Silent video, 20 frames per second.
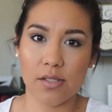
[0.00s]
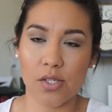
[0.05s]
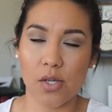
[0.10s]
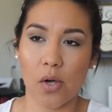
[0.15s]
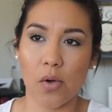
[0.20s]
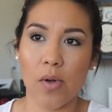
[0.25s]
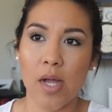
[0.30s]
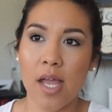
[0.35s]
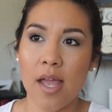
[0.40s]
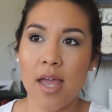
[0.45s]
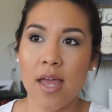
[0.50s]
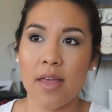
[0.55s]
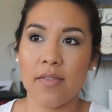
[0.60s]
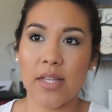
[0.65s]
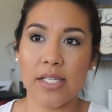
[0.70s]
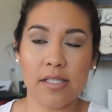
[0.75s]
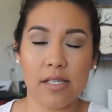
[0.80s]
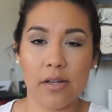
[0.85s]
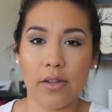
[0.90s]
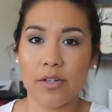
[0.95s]
So
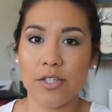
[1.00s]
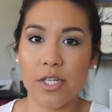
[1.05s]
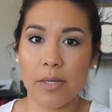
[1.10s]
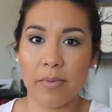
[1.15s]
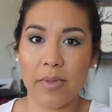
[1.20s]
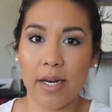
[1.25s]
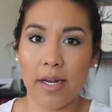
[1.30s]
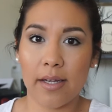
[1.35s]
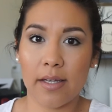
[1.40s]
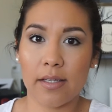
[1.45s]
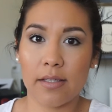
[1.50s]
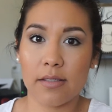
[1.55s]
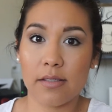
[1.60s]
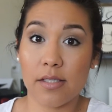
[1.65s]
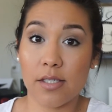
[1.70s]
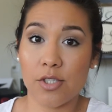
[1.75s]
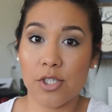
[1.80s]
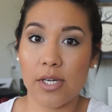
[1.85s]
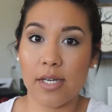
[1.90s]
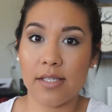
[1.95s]
that's another tip that I
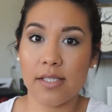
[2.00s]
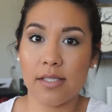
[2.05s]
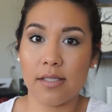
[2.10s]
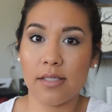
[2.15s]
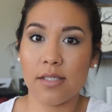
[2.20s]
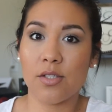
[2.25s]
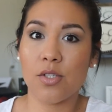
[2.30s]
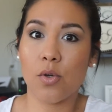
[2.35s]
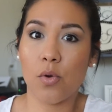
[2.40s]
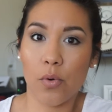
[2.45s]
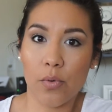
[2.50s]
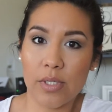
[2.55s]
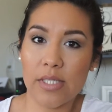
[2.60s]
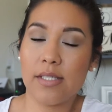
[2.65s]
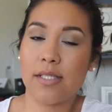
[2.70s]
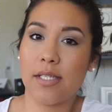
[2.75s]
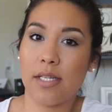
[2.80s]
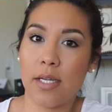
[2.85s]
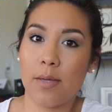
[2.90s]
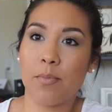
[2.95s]
suggest is go to
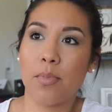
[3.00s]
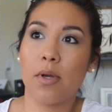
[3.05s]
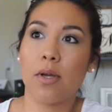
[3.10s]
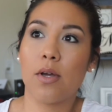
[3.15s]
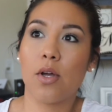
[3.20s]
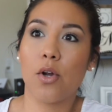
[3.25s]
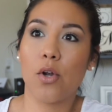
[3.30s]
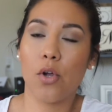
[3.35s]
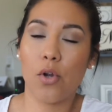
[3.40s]
sleep